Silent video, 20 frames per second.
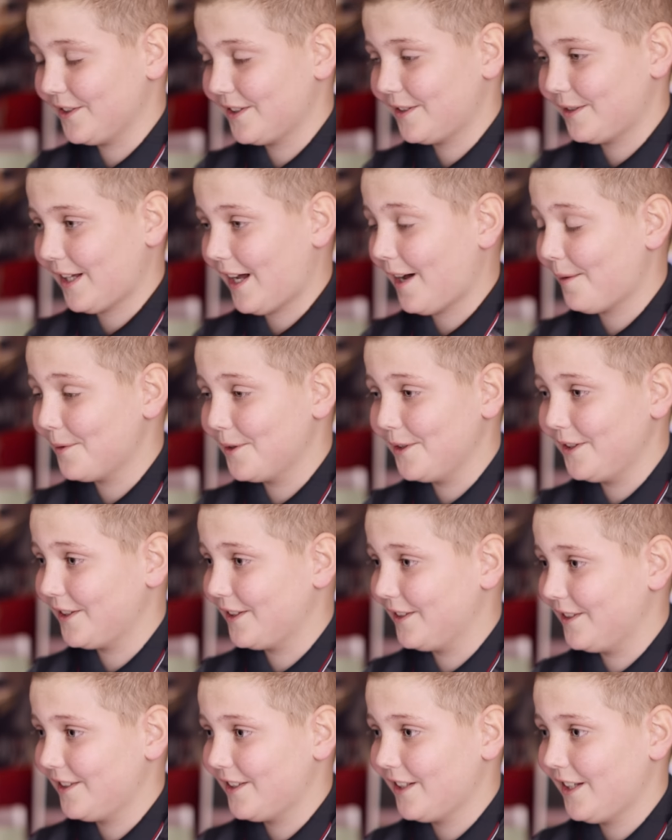just happened
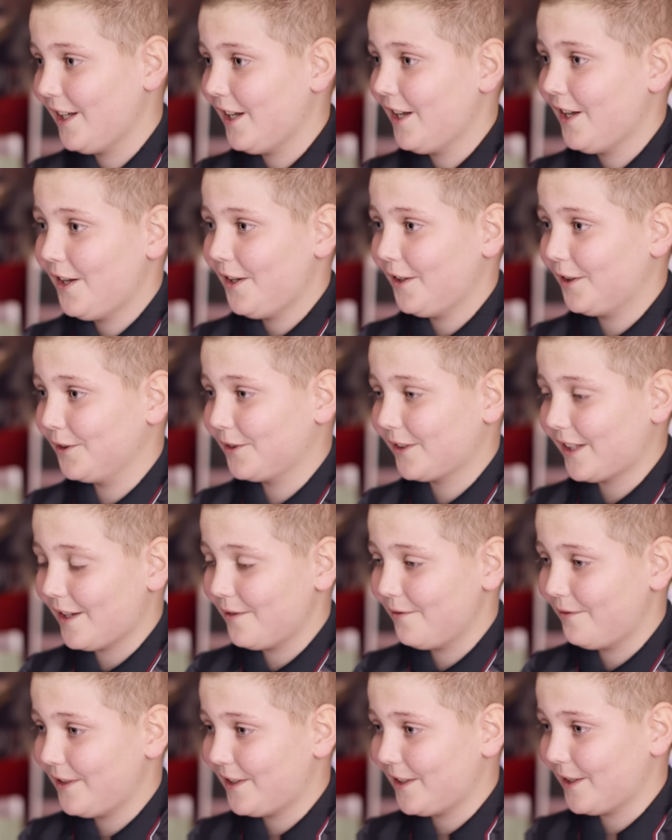and I was
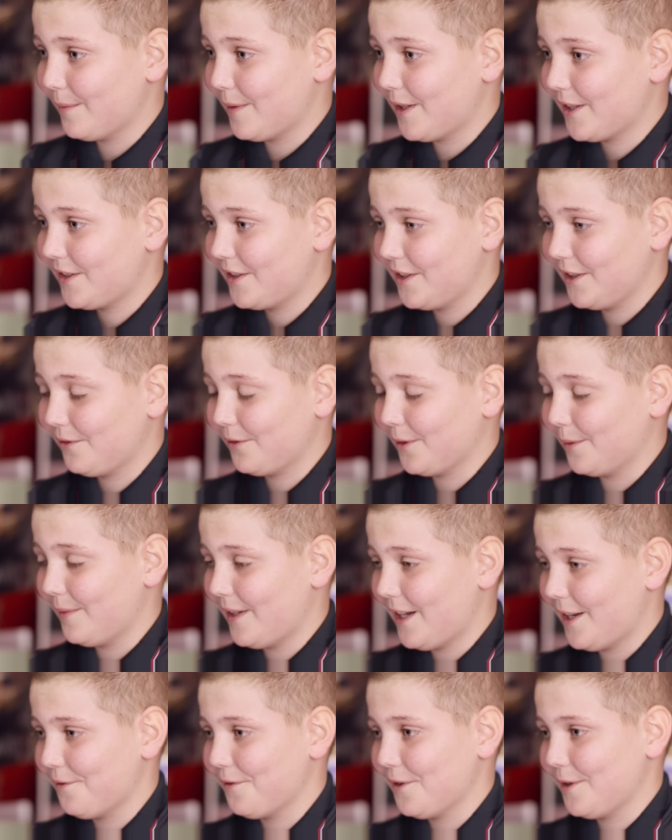getting video messages from
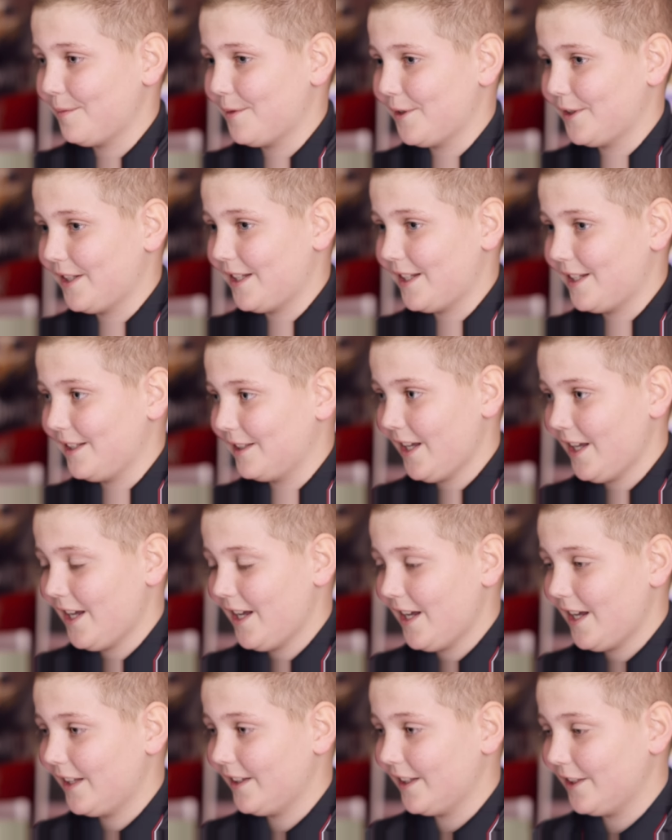everybody
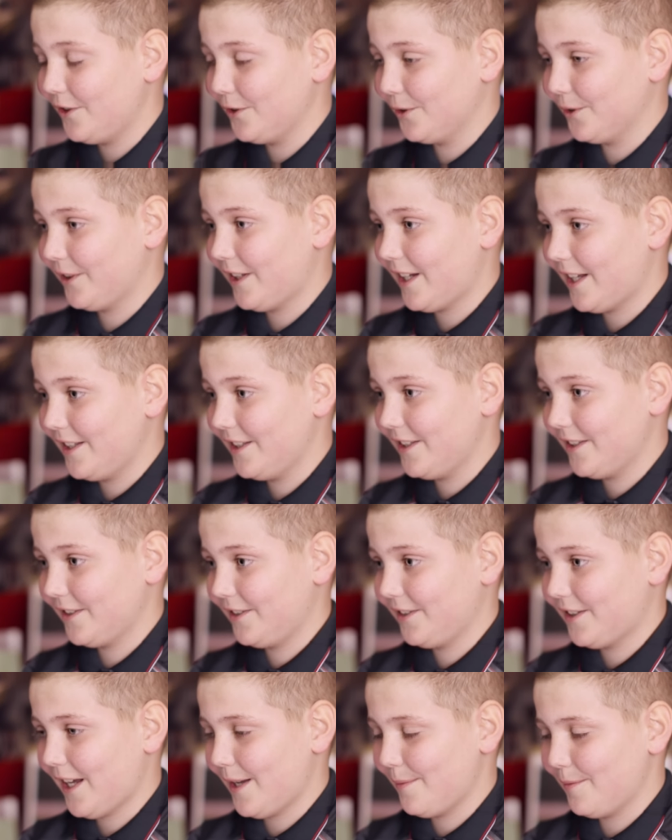and then Jordan
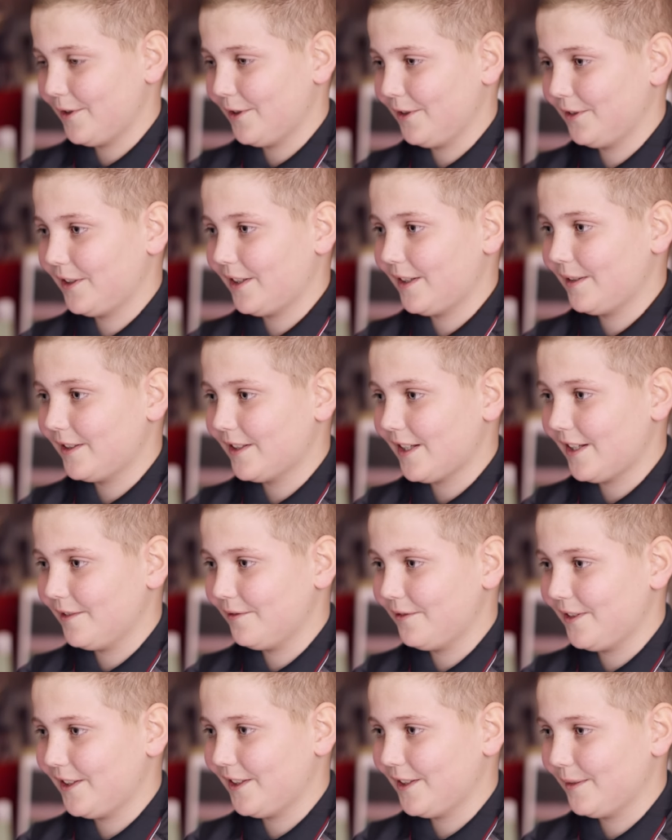Henderson came along and sent
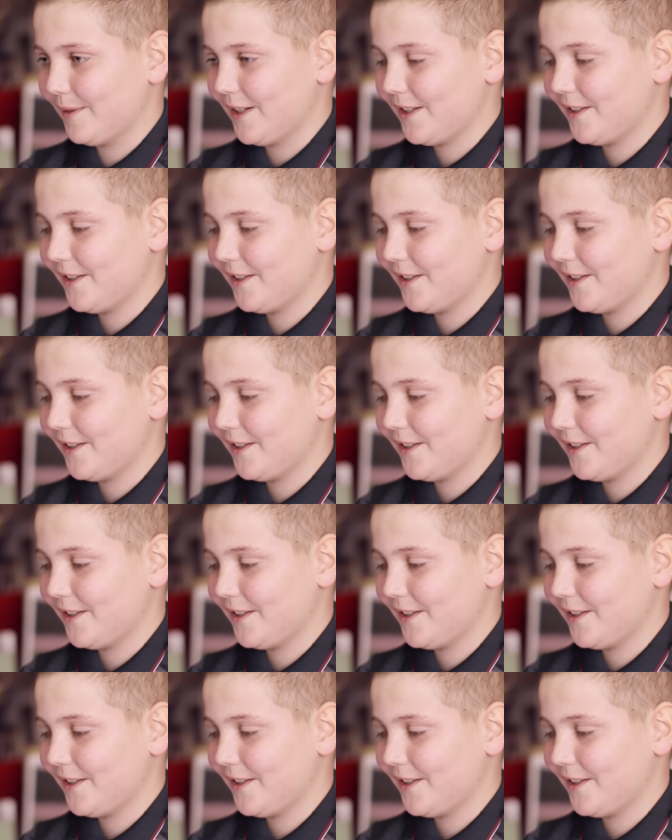a video